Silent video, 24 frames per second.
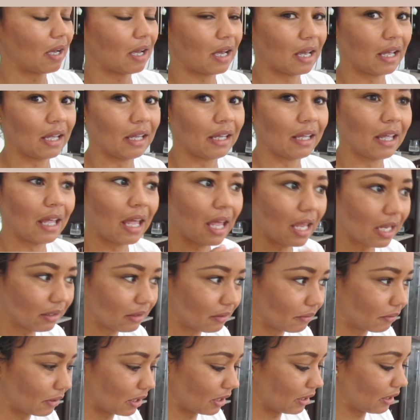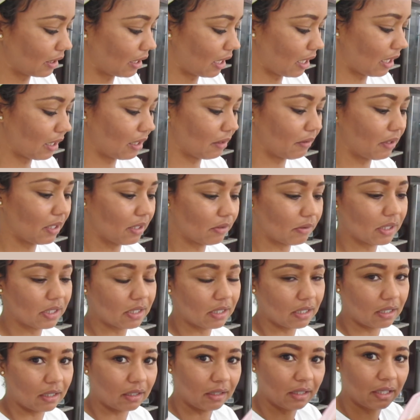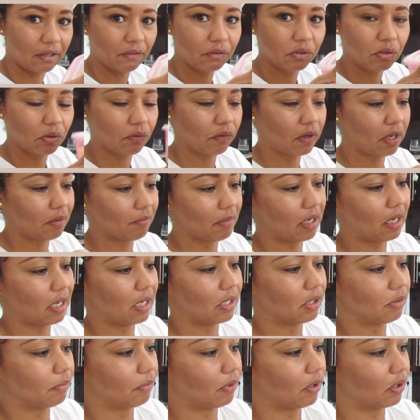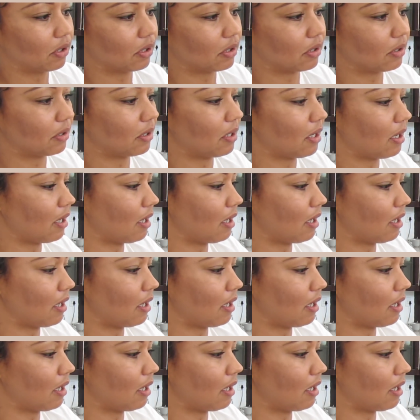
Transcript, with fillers: I ate the ones that I ate. This was the leftover in my lunchbox.